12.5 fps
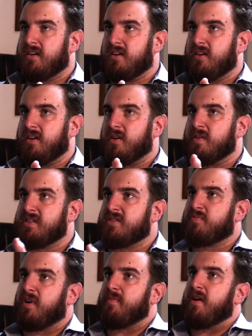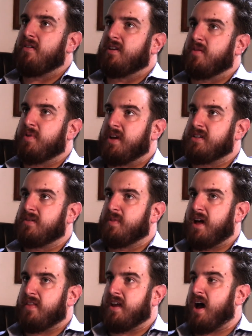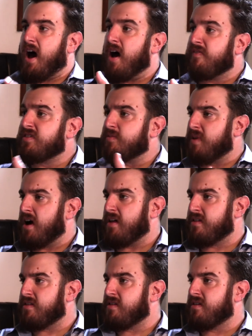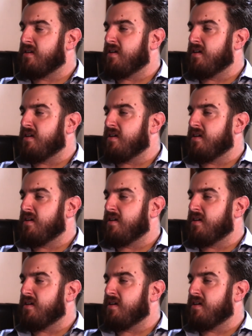you know, is this primarily a piece about the aftermath